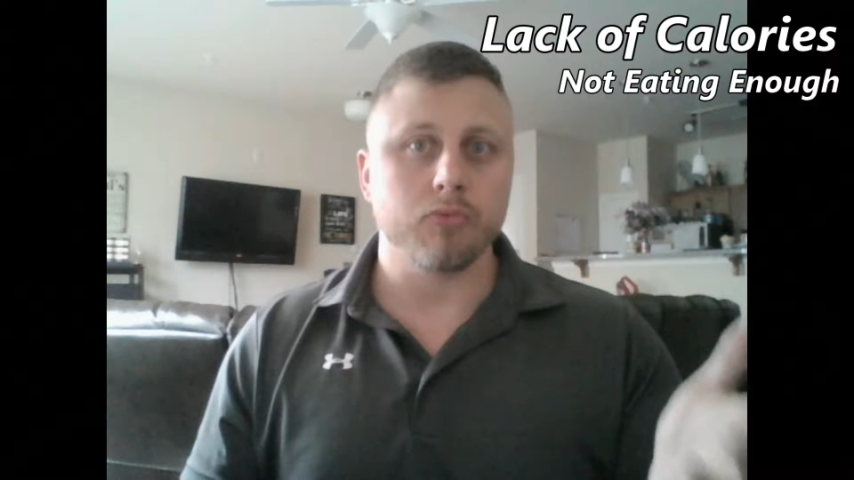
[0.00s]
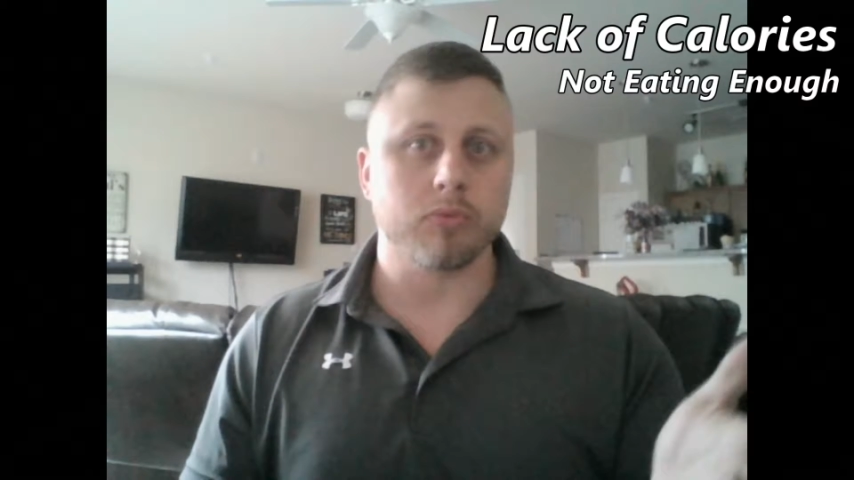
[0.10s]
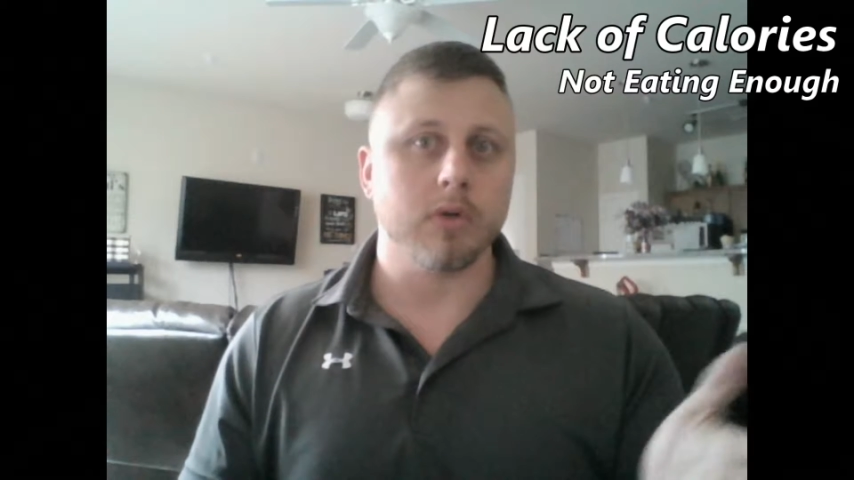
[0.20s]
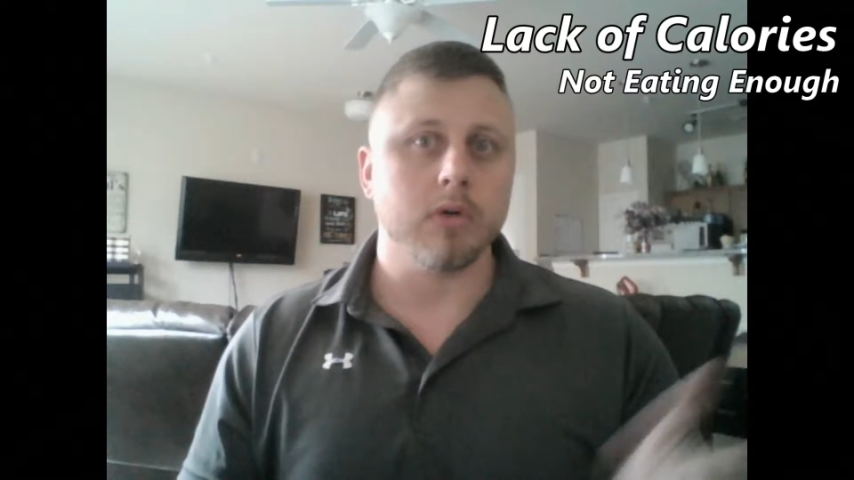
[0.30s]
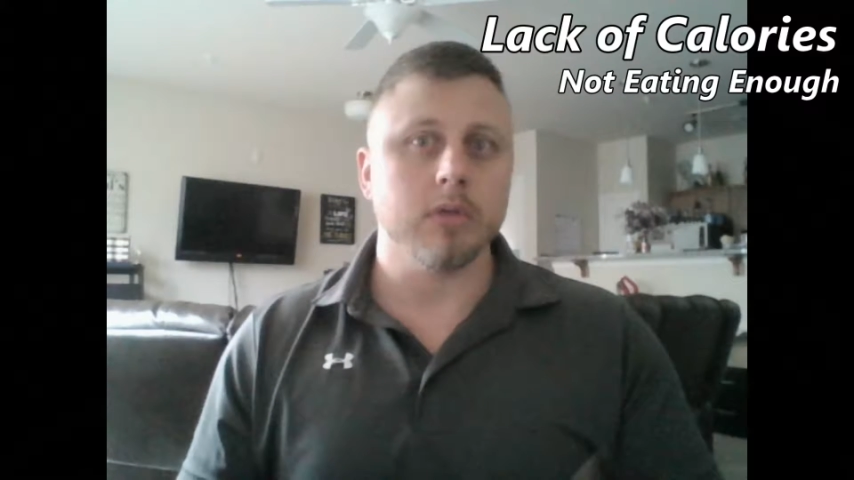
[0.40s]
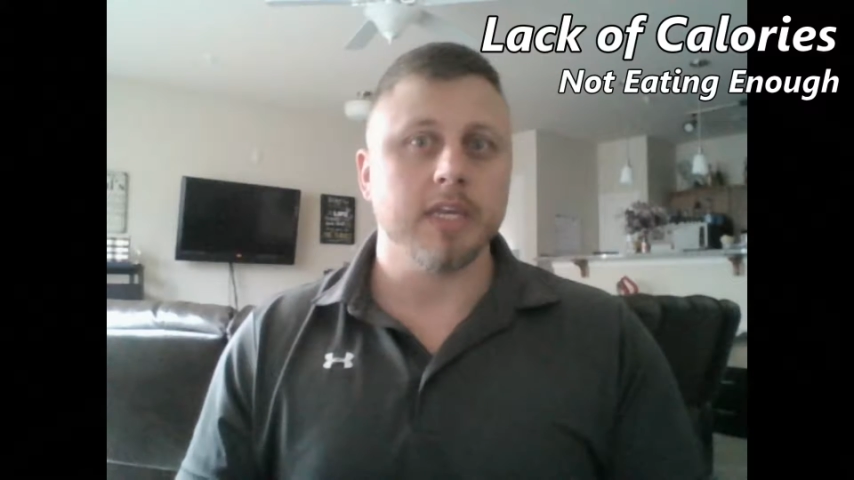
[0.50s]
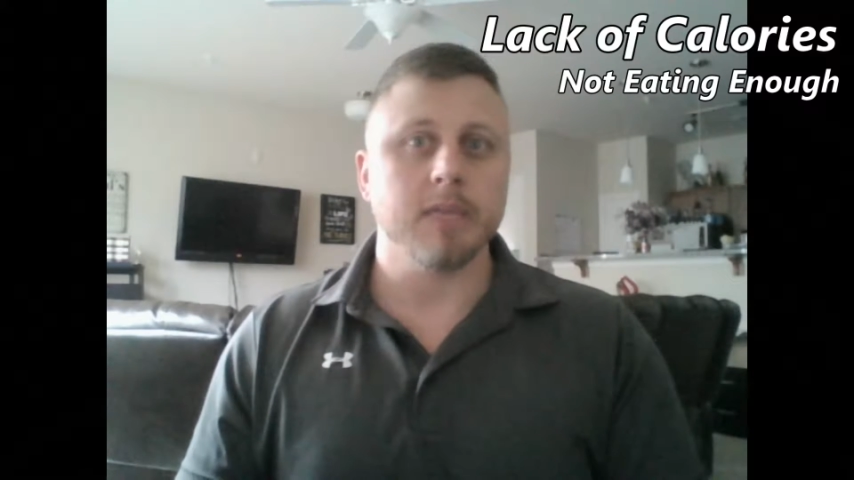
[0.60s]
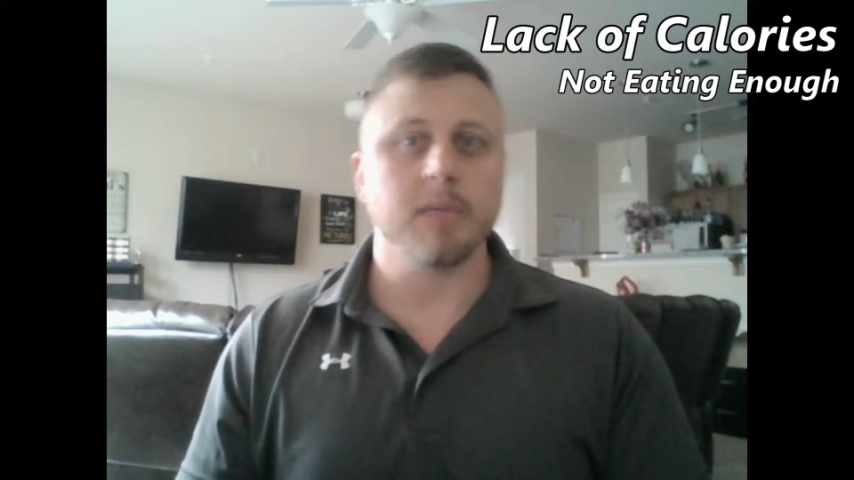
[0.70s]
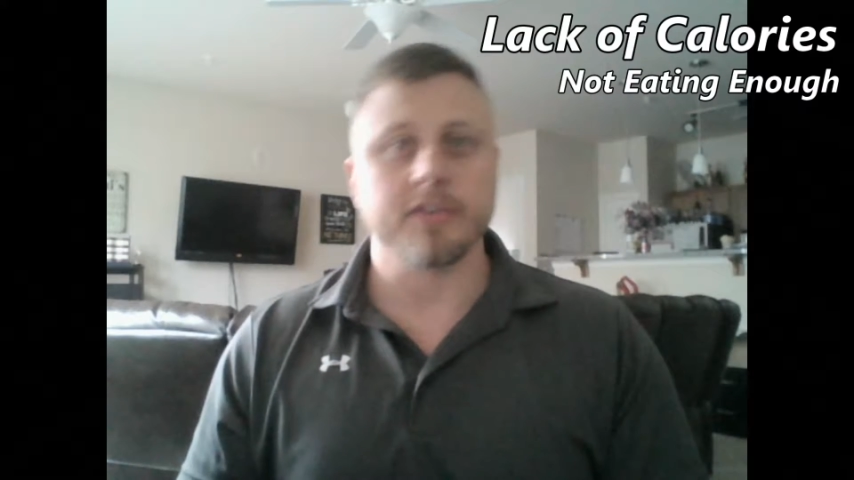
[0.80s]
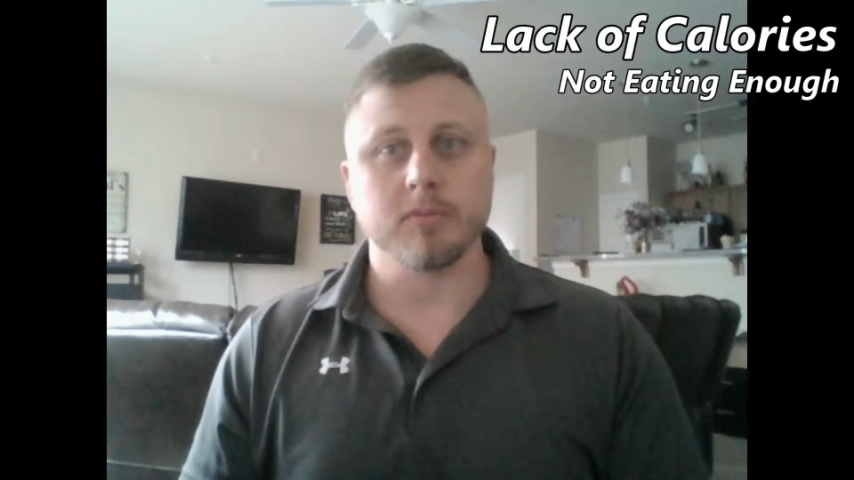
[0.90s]
role
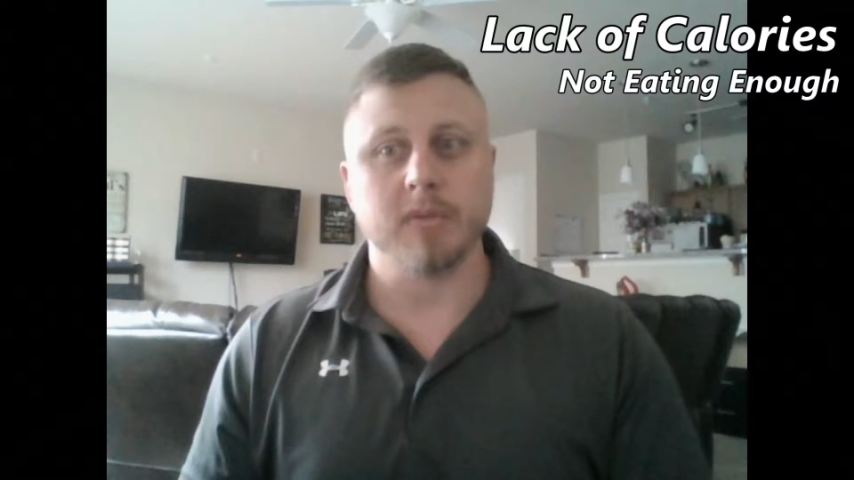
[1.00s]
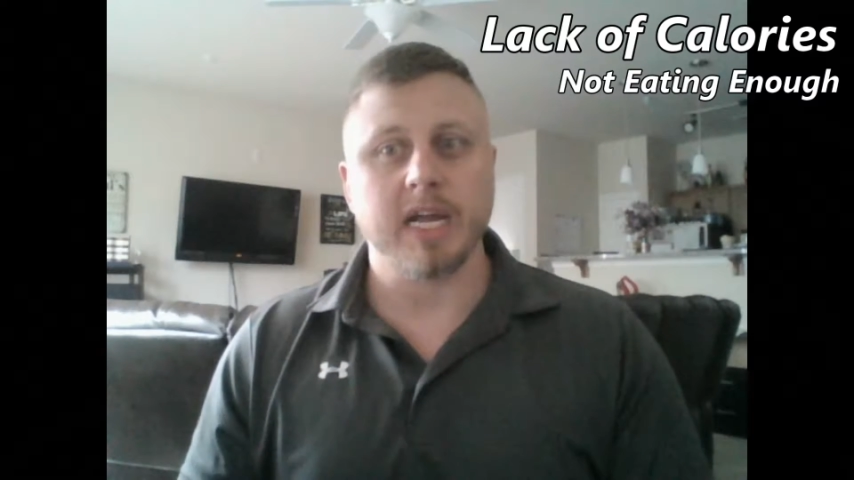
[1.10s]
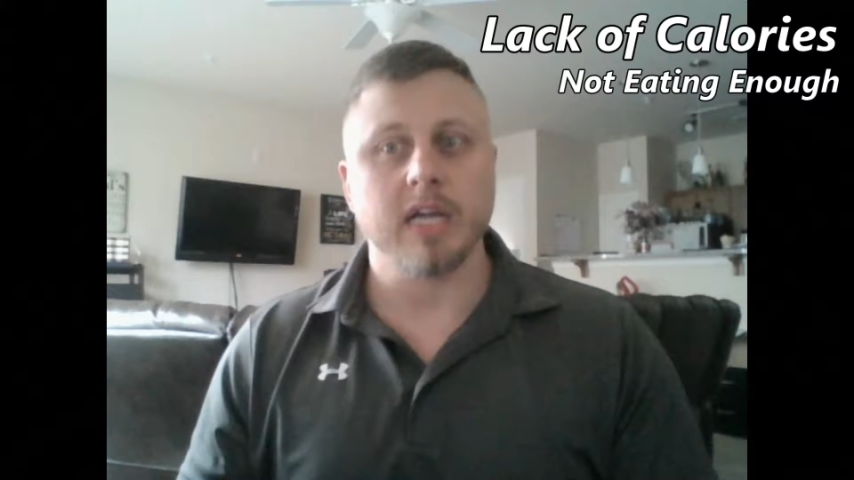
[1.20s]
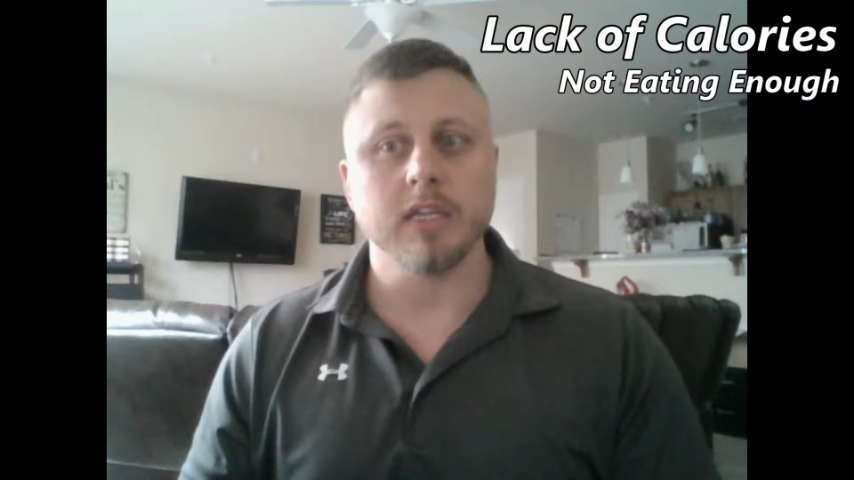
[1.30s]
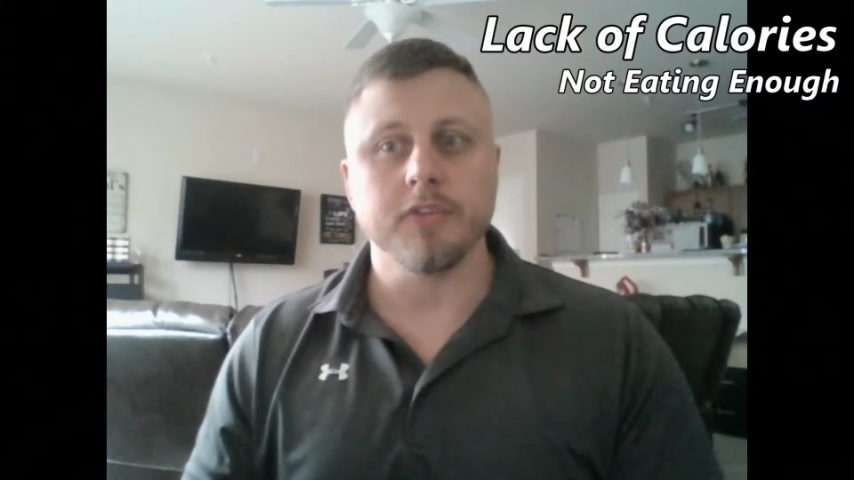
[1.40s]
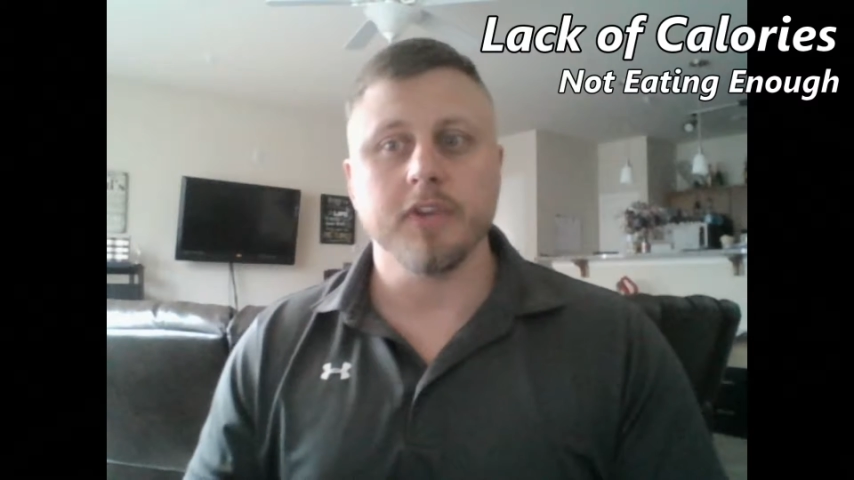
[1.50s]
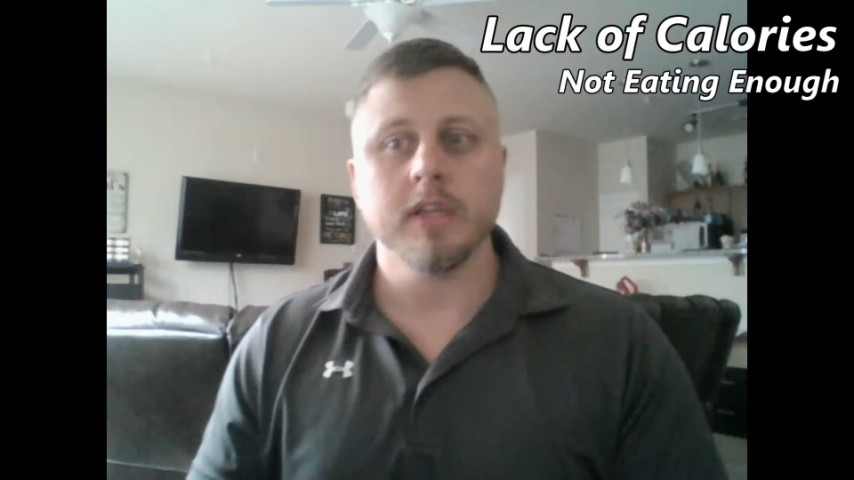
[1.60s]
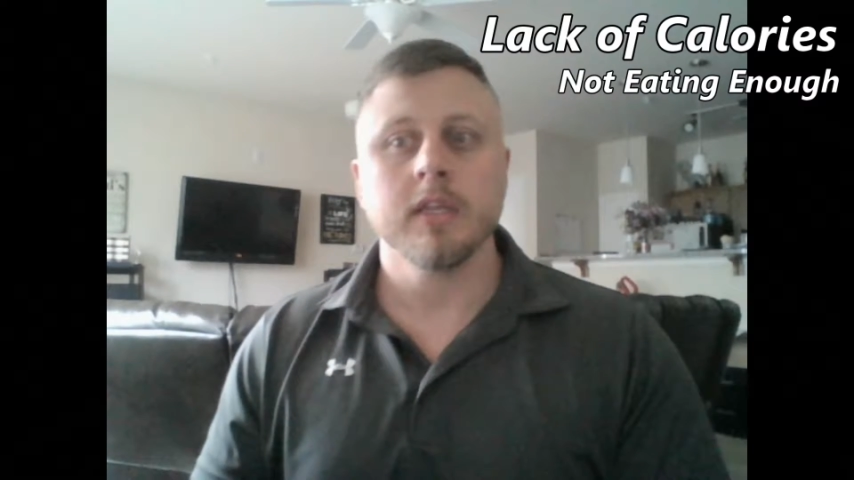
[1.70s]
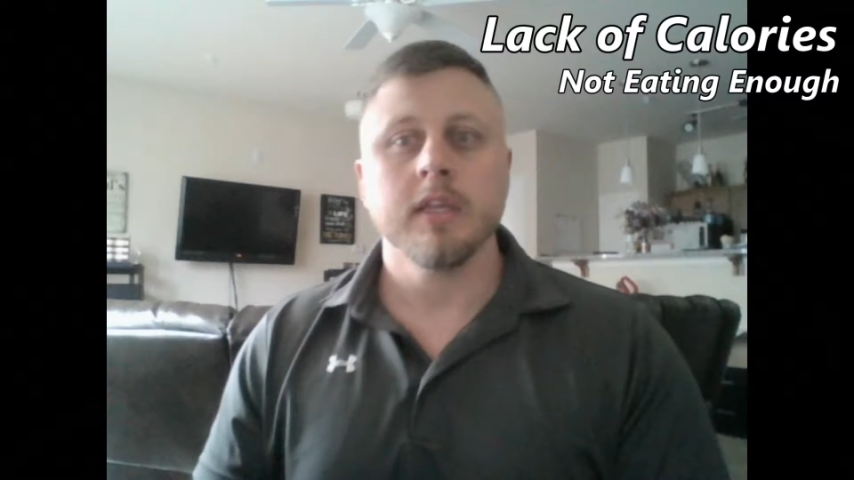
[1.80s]
in muscle biology.